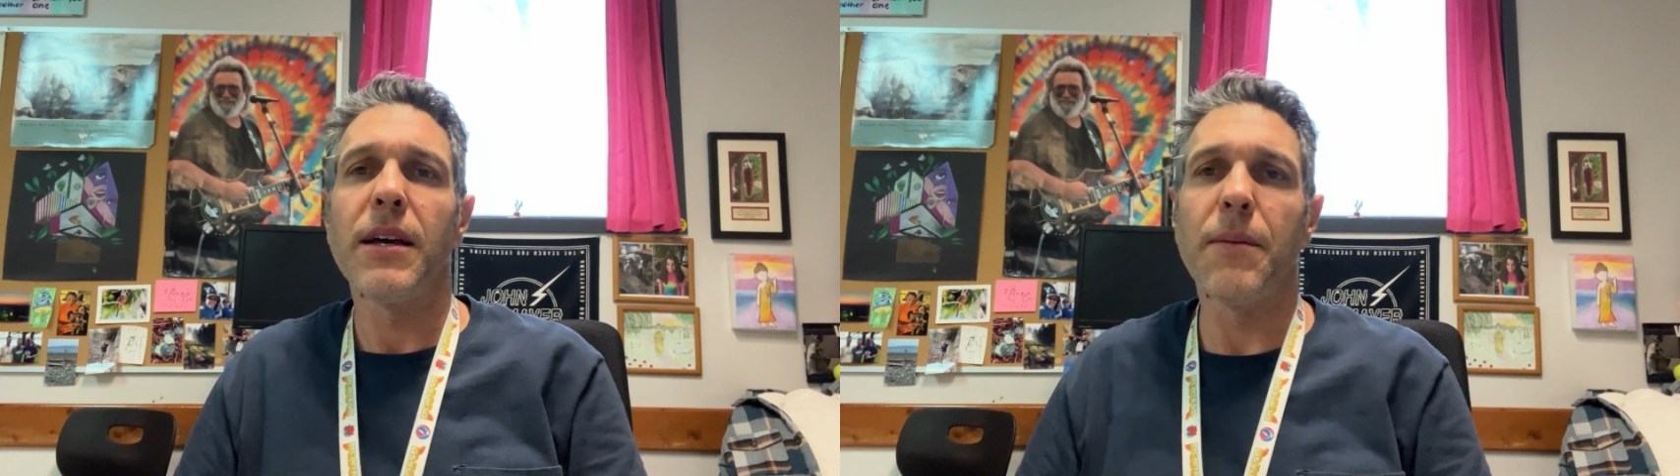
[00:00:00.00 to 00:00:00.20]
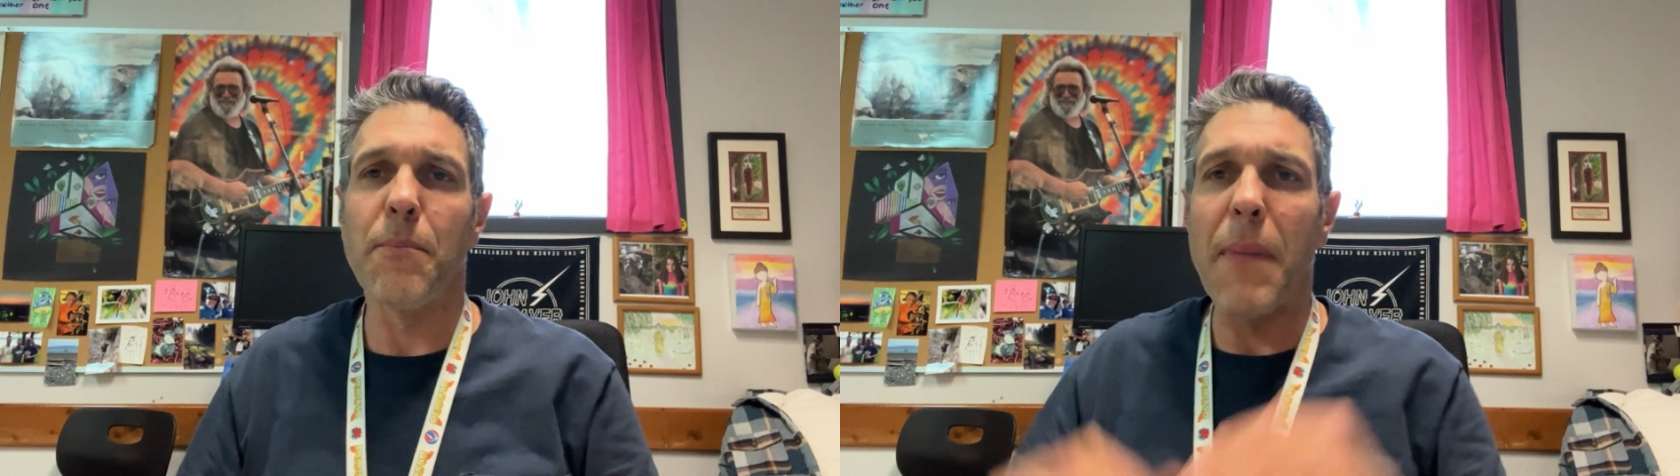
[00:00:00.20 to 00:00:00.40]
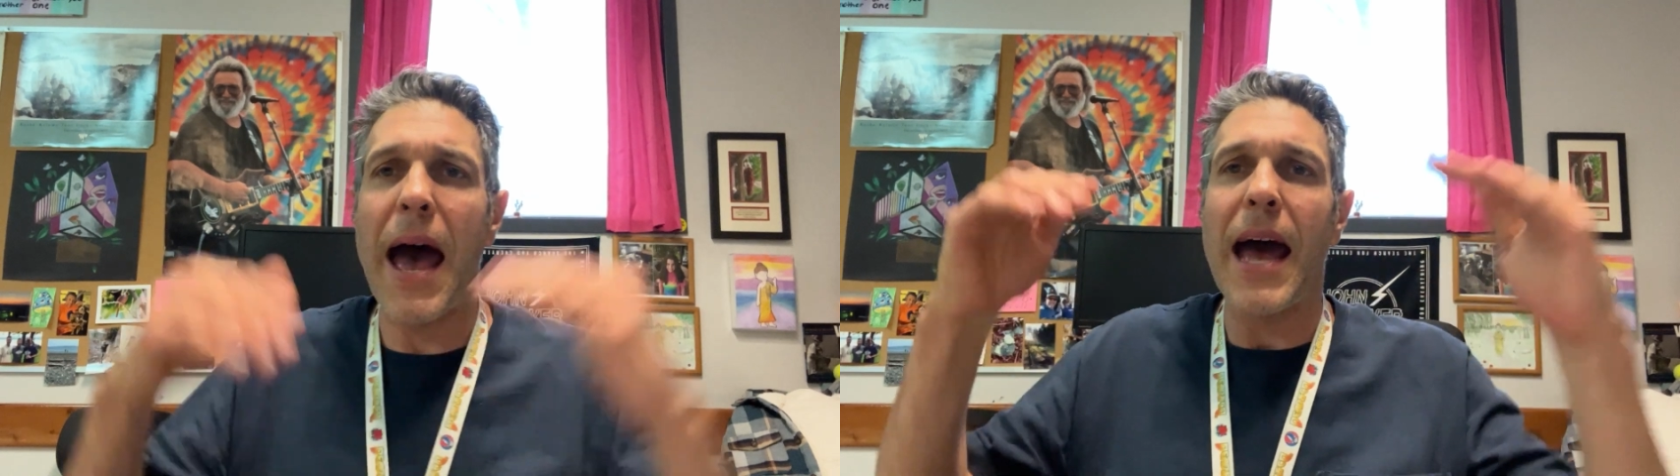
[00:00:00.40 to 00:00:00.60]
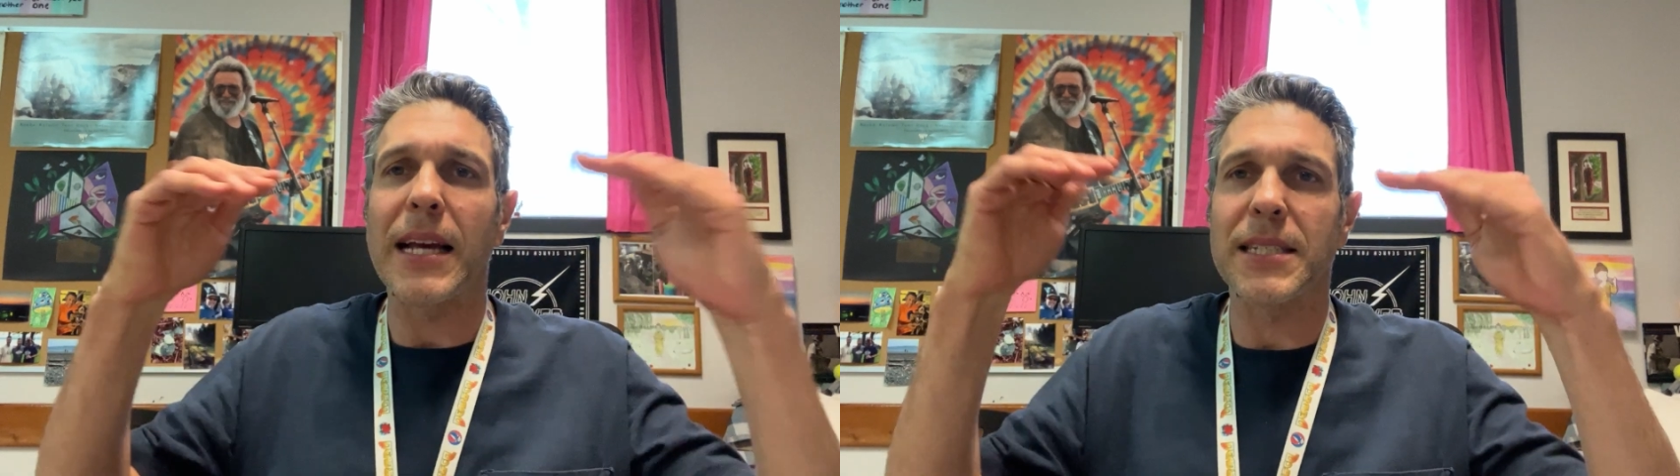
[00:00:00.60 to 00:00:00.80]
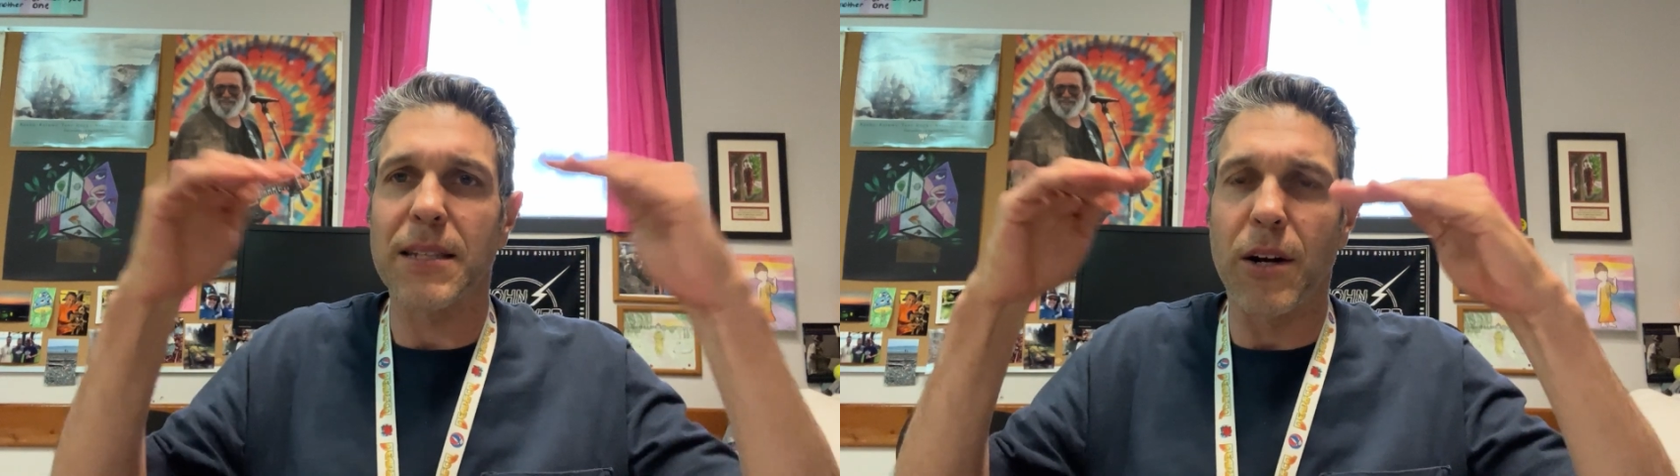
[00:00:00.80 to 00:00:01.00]

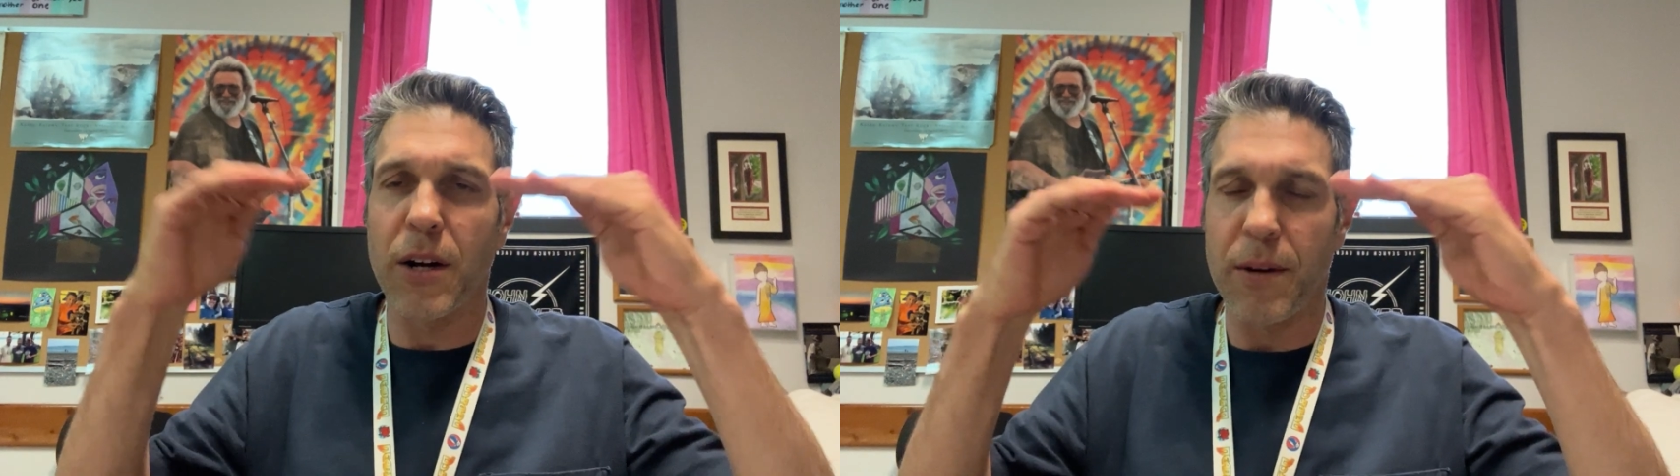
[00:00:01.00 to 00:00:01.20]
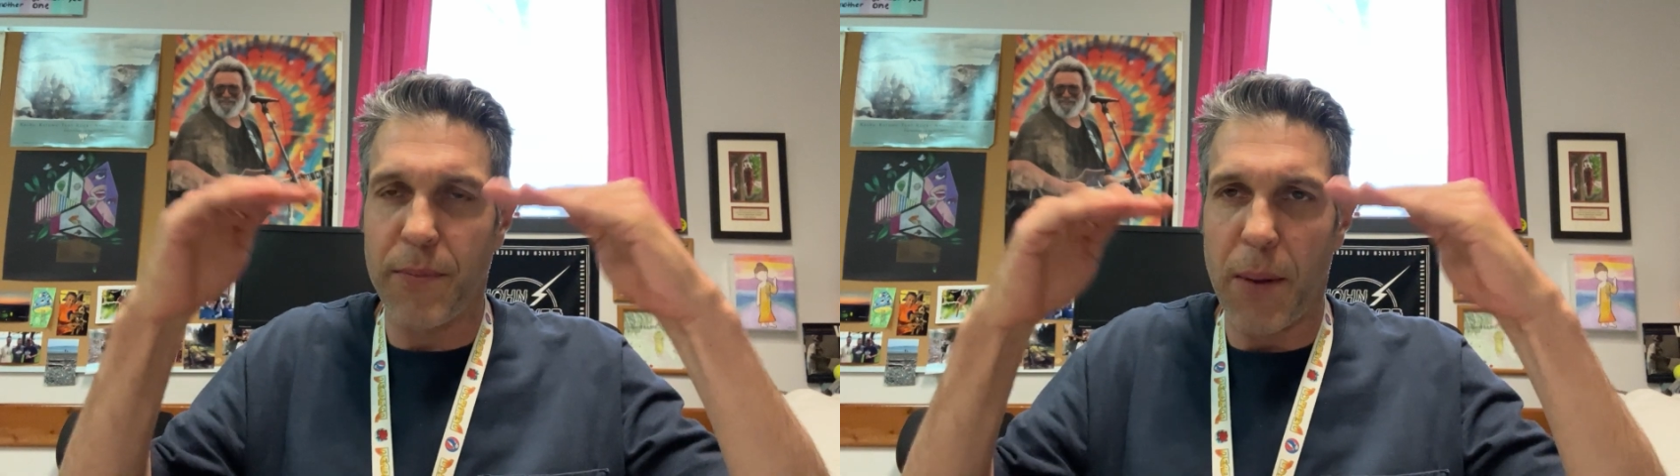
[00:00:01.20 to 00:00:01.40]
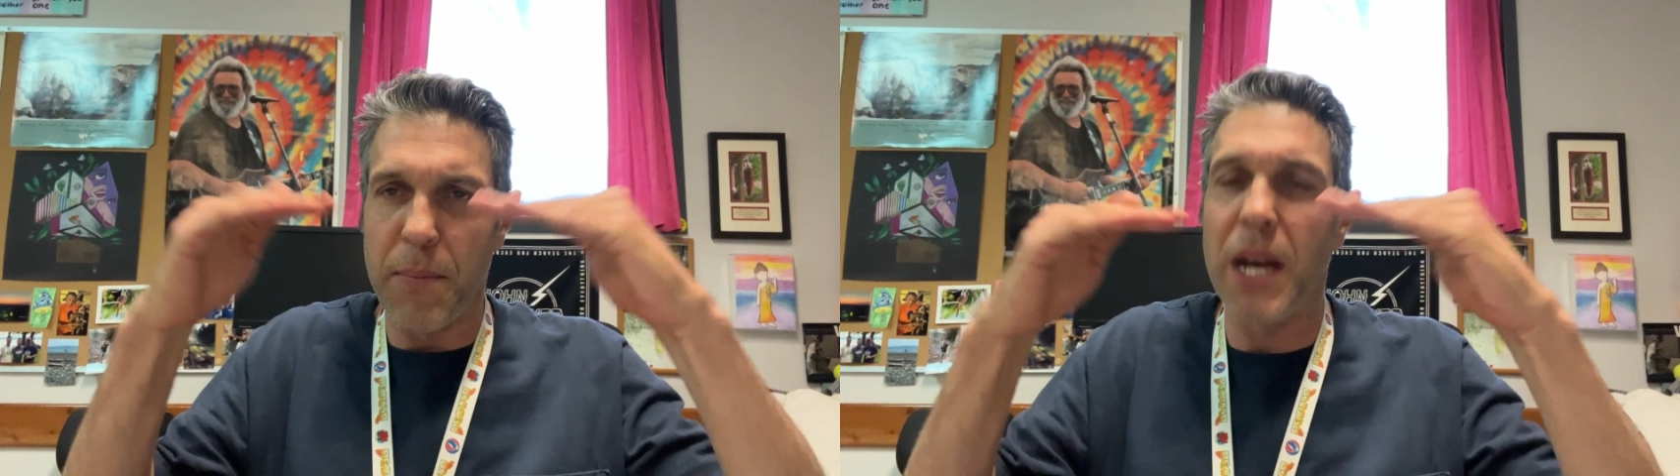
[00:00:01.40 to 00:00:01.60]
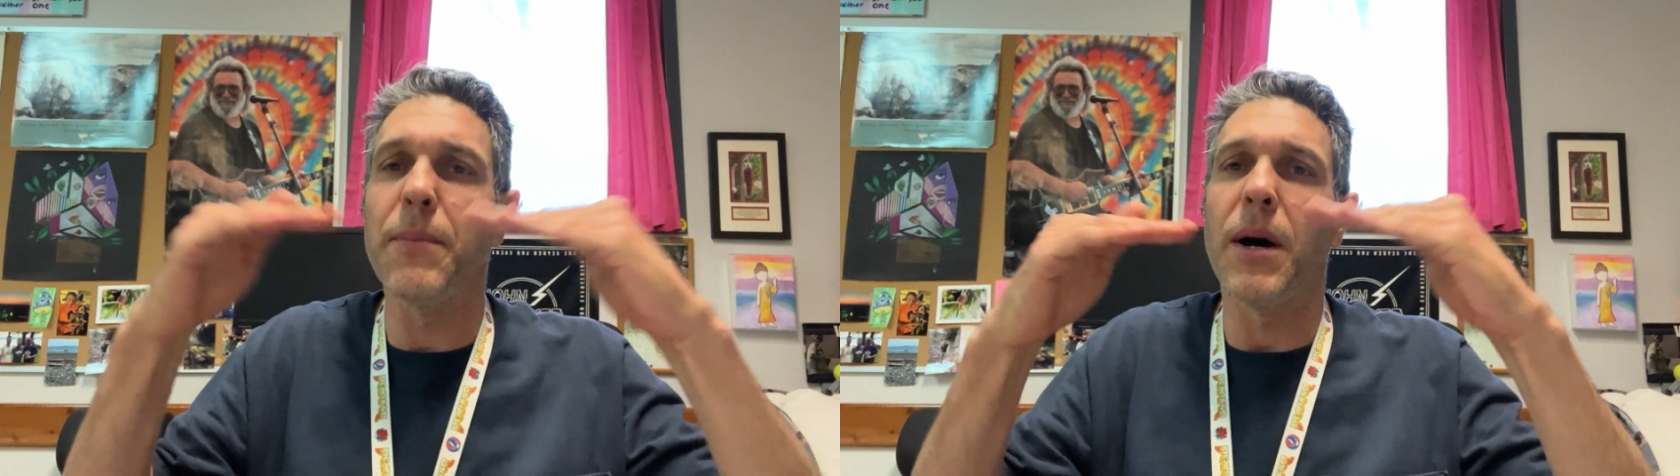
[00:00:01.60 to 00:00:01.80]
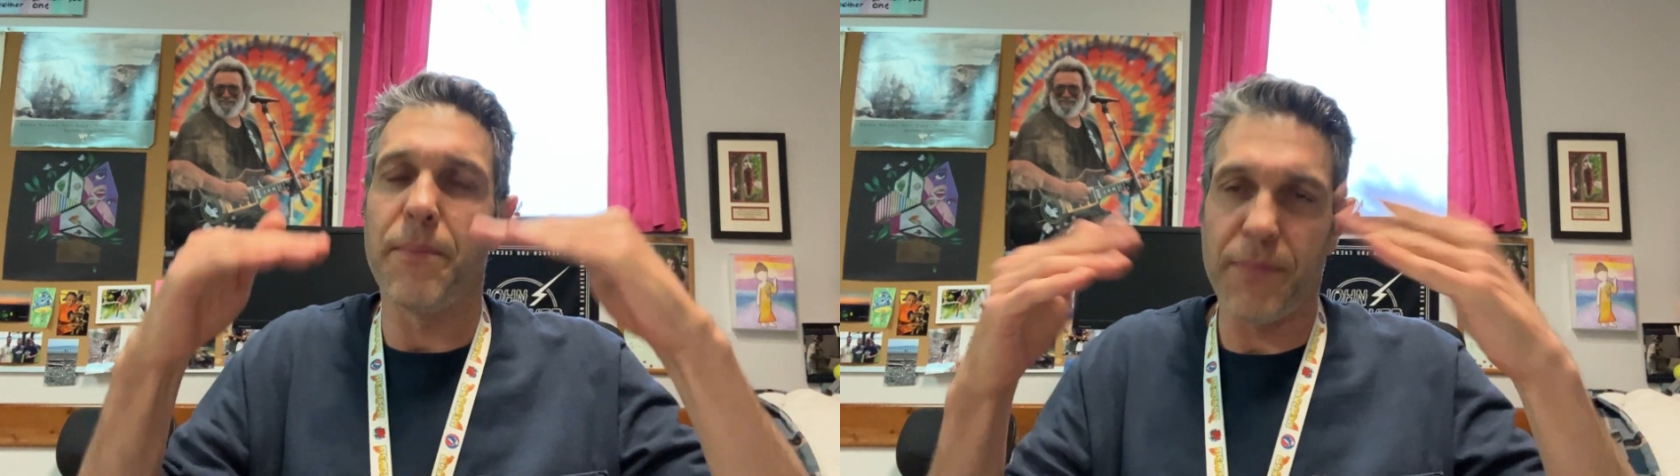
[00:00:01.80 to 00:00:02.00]
max or a
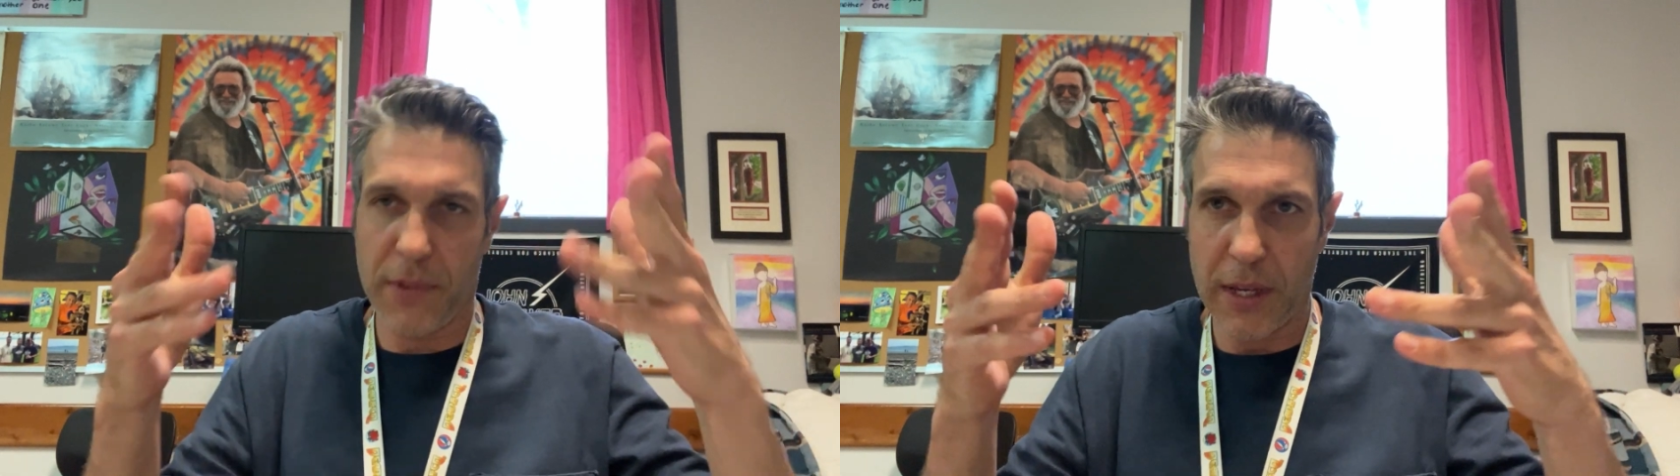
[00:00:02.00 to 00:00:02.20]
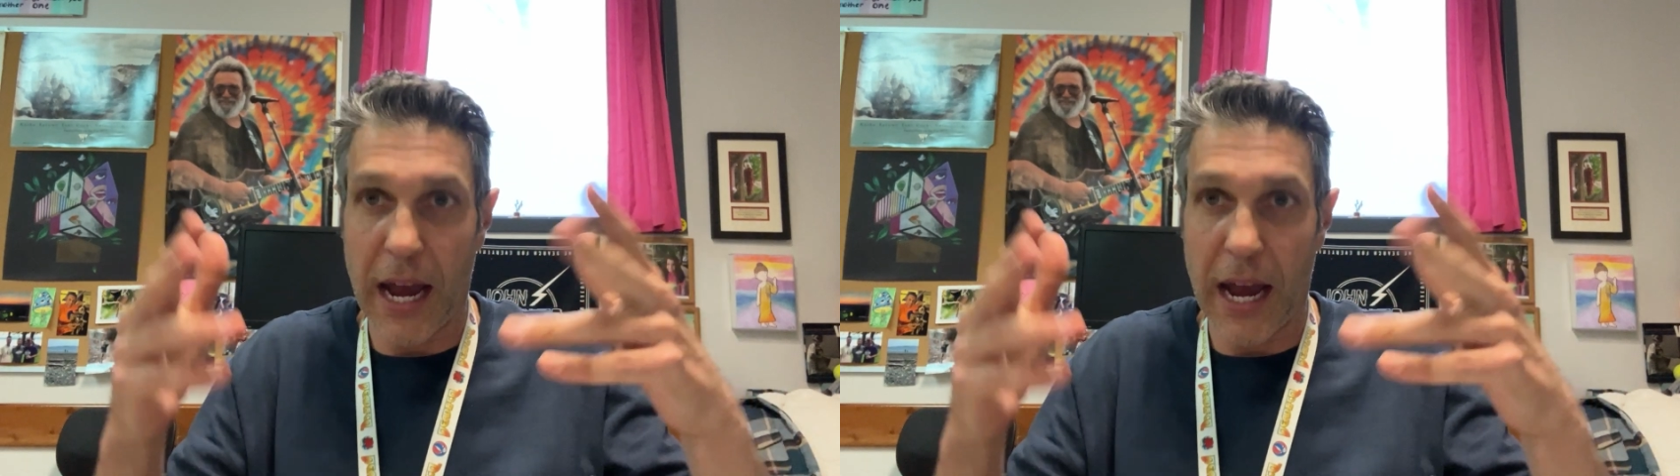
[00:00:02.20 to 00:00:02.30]
minimum.